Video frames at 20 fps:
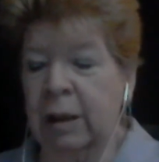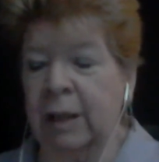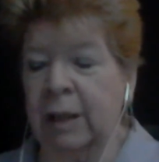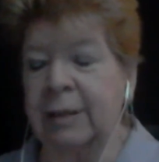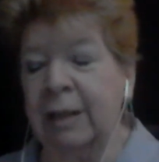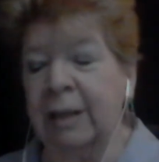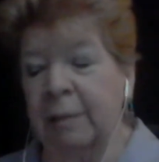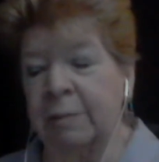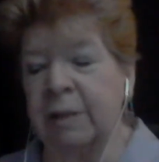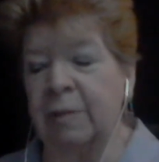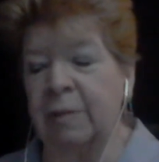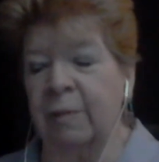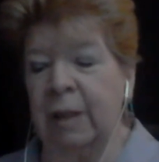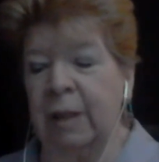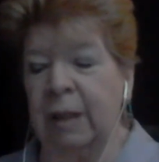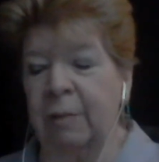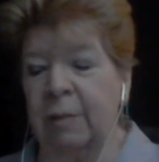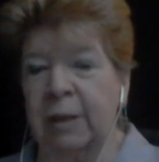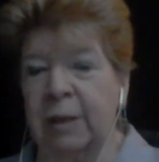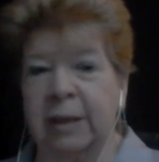attempt
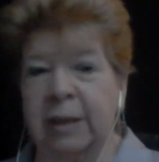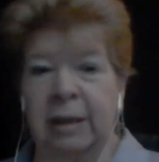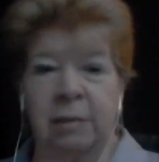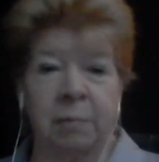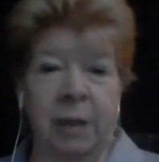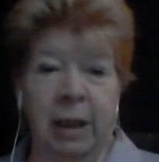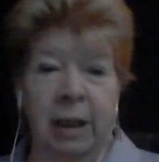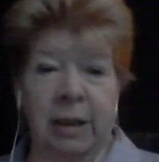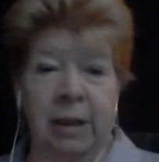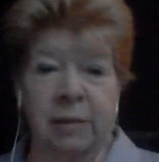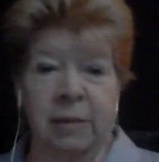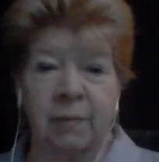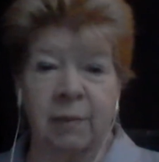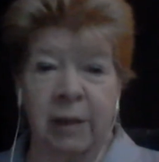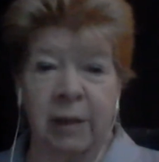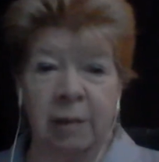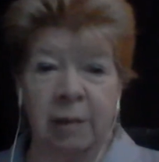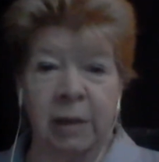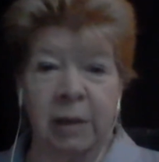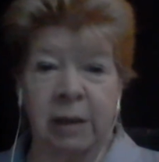survivors and impacted
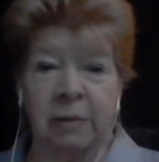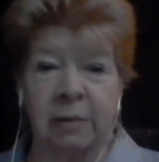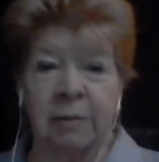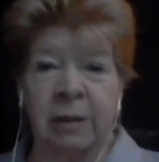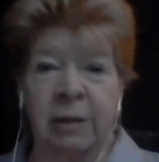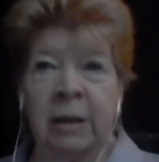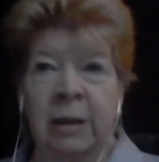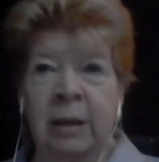family.